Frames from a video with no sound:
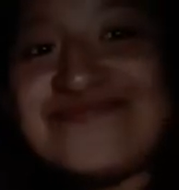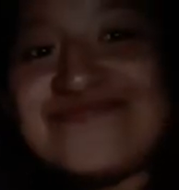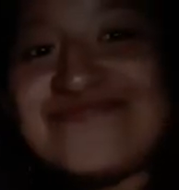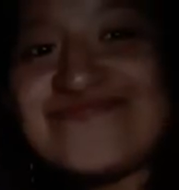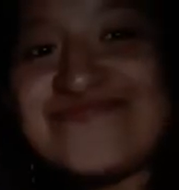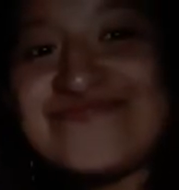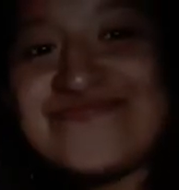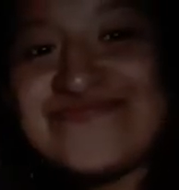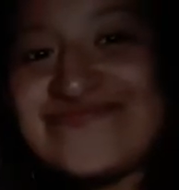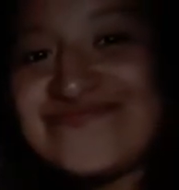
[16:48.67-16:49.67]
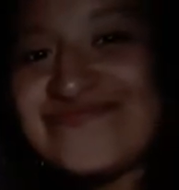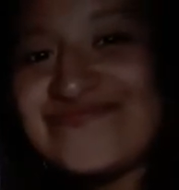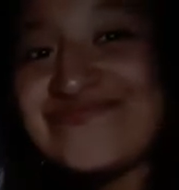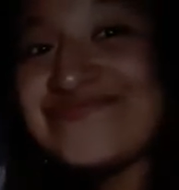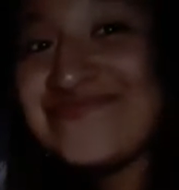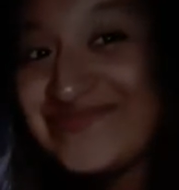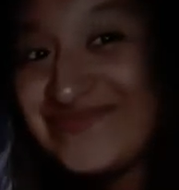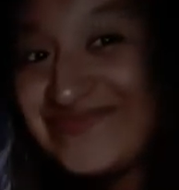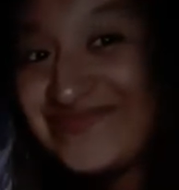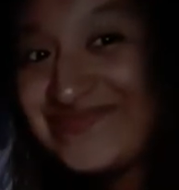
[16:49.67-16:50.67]

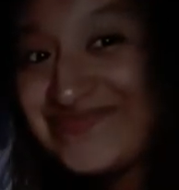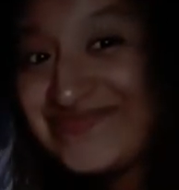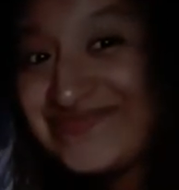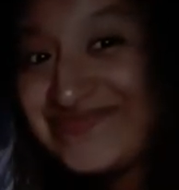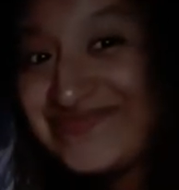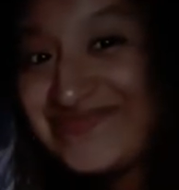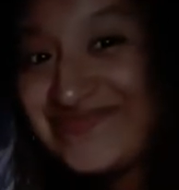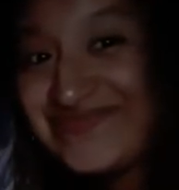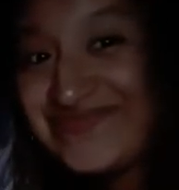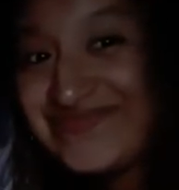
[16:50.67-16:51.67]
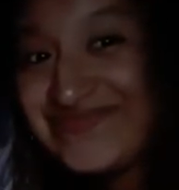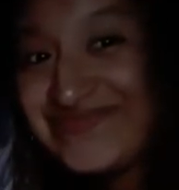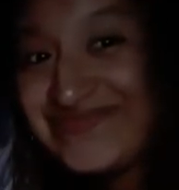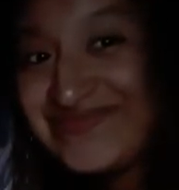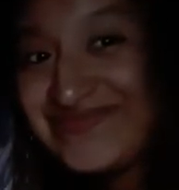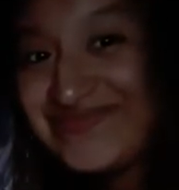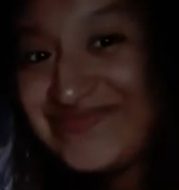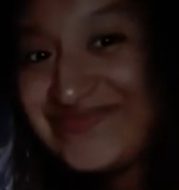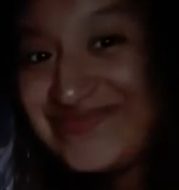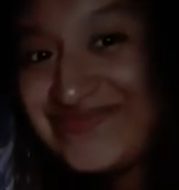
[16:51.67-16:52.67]

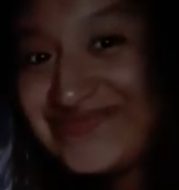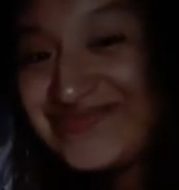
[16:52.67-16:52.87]
[no speech]